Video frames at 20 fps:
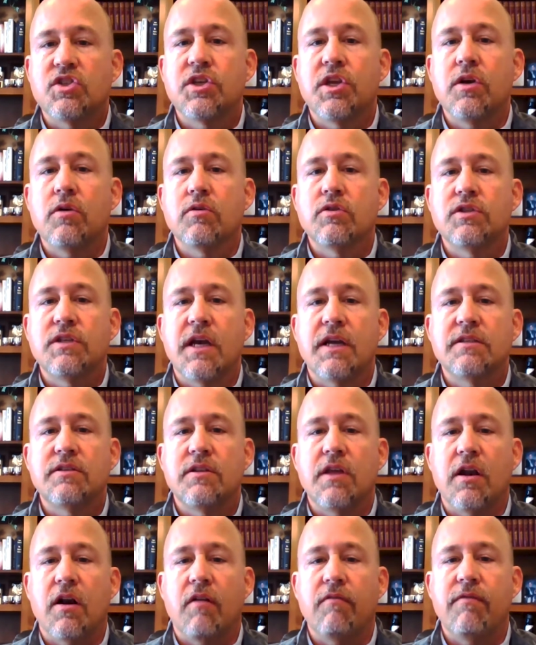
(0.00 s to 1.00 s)
The skill
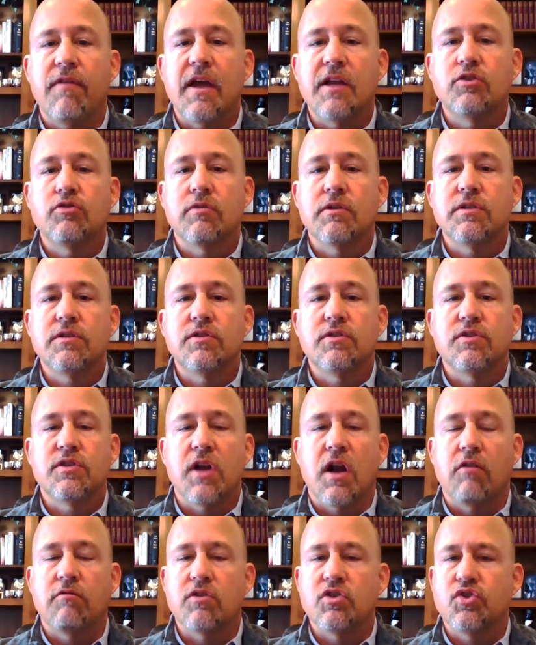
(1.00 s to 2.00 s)
sets that our
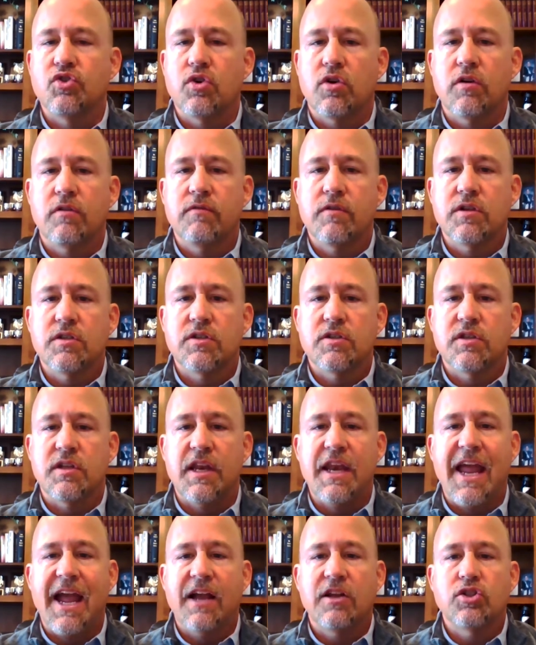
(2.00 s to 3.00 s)
veterans, our
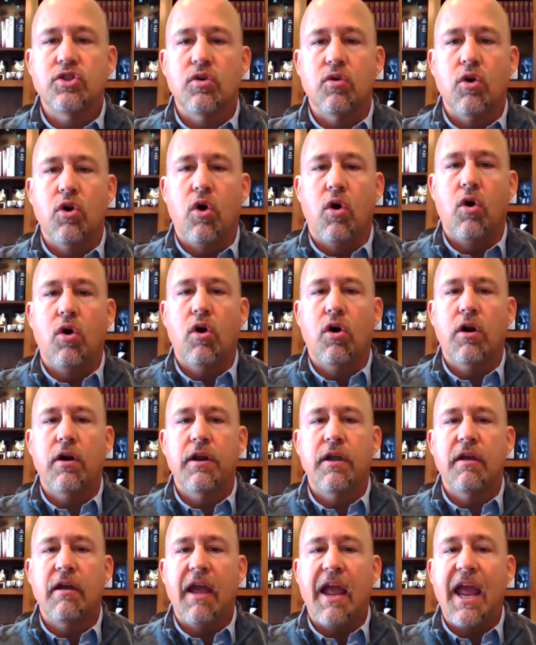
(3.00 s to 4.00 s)
reservists, the National
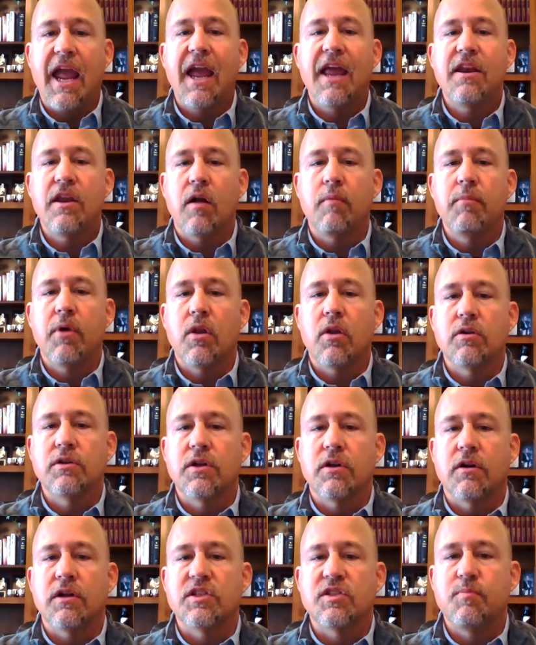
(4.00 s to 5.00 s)
Guard, and our
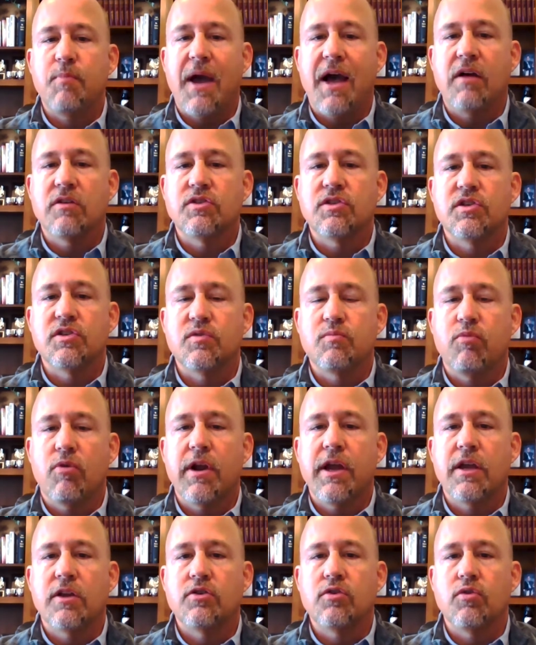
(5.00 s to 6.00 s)
military spouses
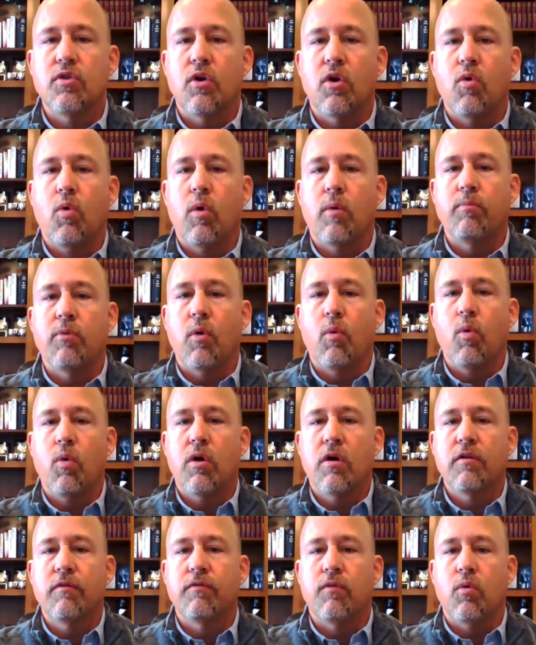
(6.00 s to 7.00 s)
bring to the corporate
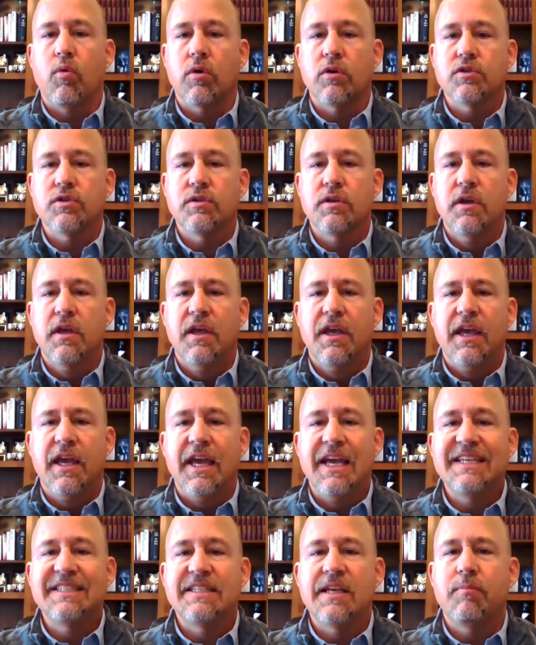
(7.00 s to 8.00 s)
workforce
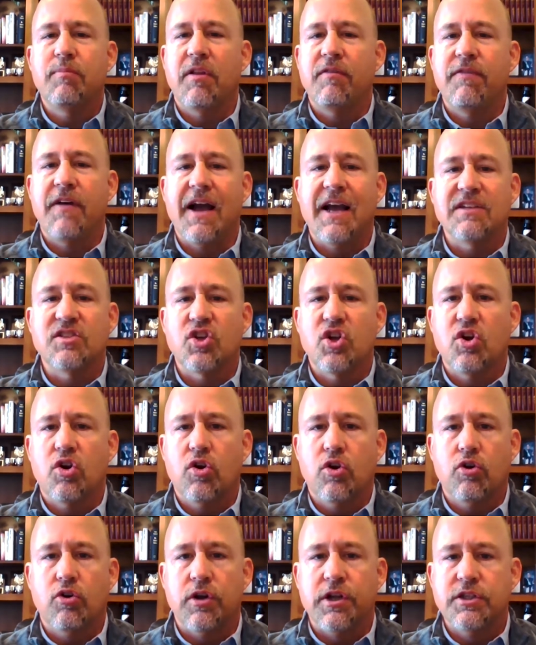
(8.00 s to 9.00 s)
exemplifies
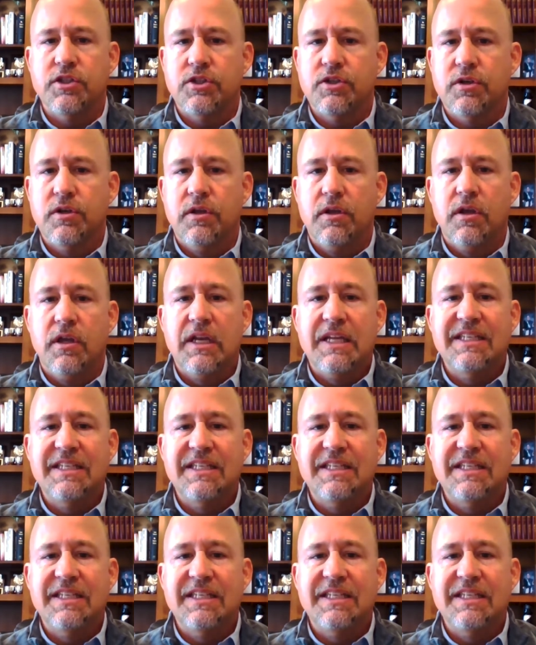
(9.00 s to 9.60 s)
courage,